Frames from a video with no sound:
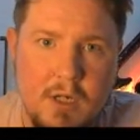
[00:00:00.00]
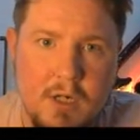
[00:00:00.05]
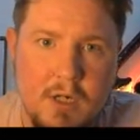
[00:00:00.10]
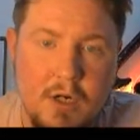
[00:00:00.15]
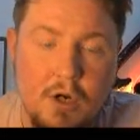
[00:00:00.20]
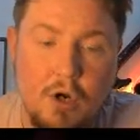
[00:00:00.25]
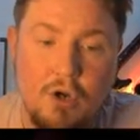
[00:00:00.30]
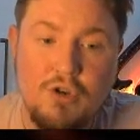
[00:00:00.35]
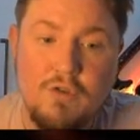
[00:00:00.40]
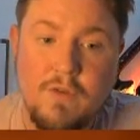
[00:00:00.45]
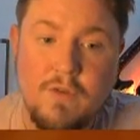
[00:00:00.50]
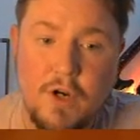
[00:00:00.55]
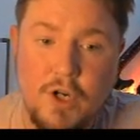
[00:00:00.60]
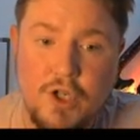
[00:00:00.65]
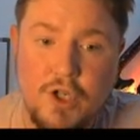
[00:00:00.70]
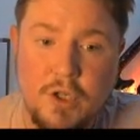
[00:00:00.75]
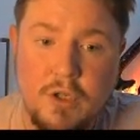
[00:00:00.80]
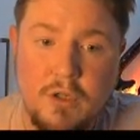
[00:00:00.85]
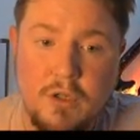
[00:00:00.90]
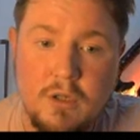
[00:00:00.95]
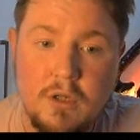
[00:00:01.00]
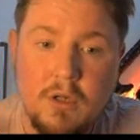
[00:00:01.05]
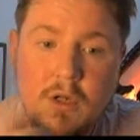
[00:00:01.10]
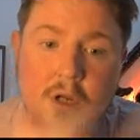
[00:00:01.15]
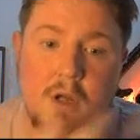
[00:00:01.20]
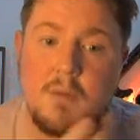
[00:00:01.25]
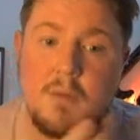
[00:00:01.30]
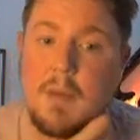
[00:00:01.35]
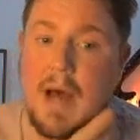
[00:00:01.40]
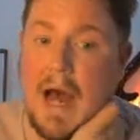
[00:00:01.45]
controversial.
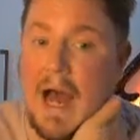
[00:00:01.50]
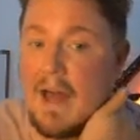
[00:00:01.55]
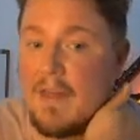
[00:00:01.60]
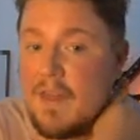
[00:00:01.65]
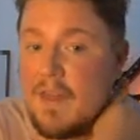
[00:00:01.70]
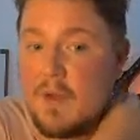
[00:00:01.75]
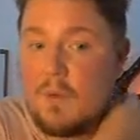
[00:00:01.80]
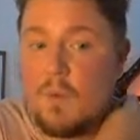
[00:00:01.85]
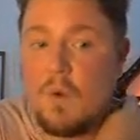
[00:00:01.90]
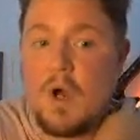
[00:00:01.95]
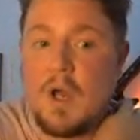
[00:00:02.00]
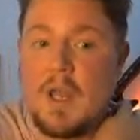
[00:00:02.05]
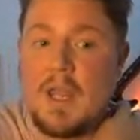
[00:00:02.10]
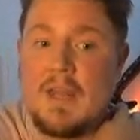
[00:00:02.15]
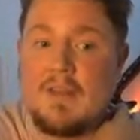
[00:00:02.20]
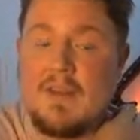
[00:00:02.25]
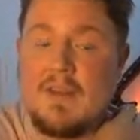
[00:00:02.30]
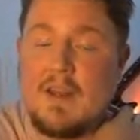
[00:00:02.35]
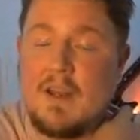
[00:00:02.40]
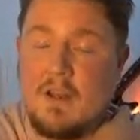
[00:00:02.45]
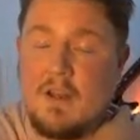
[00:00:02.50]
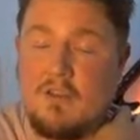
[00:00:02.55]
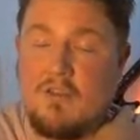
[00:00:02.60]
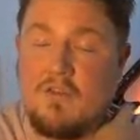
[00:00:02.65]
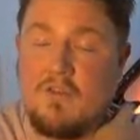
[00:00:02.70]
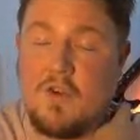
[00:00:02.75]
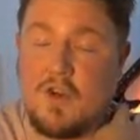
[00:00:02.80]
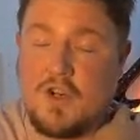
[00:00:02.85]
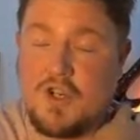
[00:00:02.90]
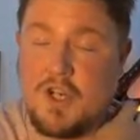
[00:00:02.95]
But I think what he did in his
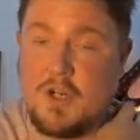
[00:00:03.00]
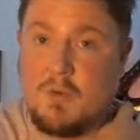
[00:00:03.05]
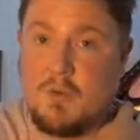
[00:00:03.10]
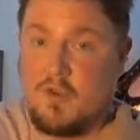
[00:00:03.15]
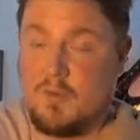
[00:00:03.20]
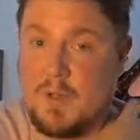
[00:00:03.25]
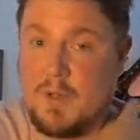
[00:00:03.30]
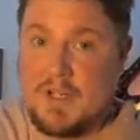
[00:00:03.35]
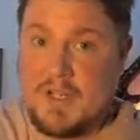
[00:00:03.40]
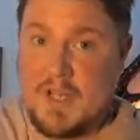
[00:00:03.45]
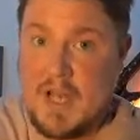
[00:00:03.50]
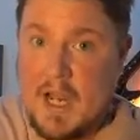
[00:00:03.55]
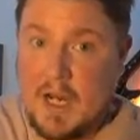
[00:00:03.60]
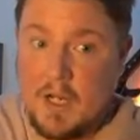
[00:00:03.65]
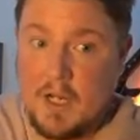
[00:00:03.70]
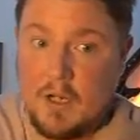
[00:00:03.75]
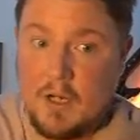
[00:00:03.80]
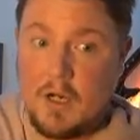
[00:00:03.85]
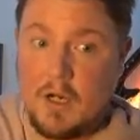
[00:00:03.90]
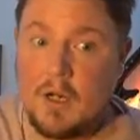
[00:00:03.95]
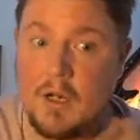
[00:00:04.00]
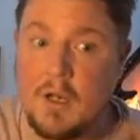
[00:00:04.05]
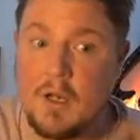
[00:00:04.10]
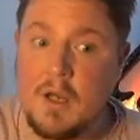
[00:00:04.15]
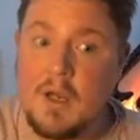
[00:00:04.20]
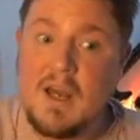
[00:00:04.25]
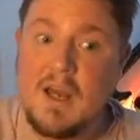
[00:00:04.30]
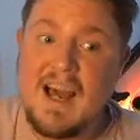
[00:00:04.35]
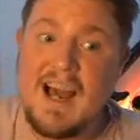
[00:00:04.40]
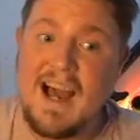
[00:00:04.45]
first year was spectacular.
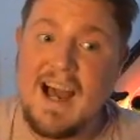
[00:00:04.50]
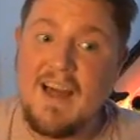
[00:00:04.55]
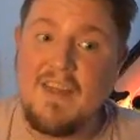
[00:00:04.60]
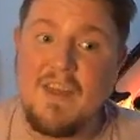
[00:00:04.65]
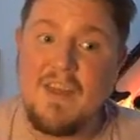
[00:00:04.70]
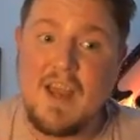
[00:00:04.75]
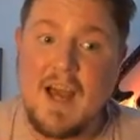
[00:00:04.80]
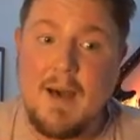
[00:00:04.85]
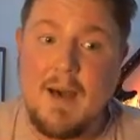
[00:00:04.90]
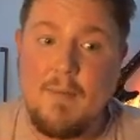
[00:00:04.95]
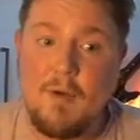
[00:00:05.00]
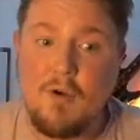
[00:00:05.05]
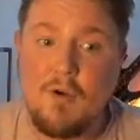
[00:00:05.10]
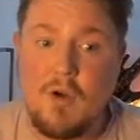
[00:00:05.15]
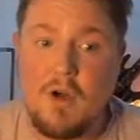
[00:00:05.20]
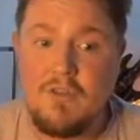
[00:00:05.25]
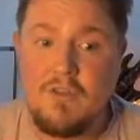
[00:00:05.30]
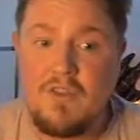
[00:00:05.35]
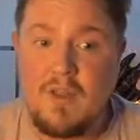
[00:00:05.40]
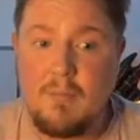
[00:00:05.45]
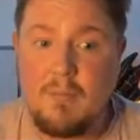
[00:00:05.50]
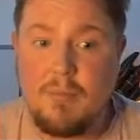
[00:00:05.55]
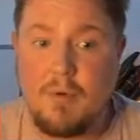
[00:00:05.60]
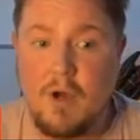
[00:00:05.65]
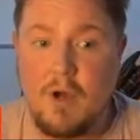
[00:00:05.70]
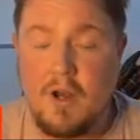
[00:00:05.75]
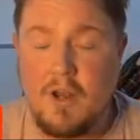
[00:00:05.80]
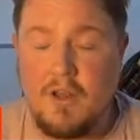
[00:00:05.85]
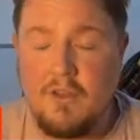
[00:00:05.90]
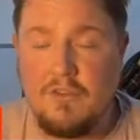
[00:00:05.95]
I think Amon-Ra St.
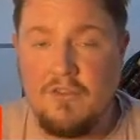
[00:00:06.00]
Brown has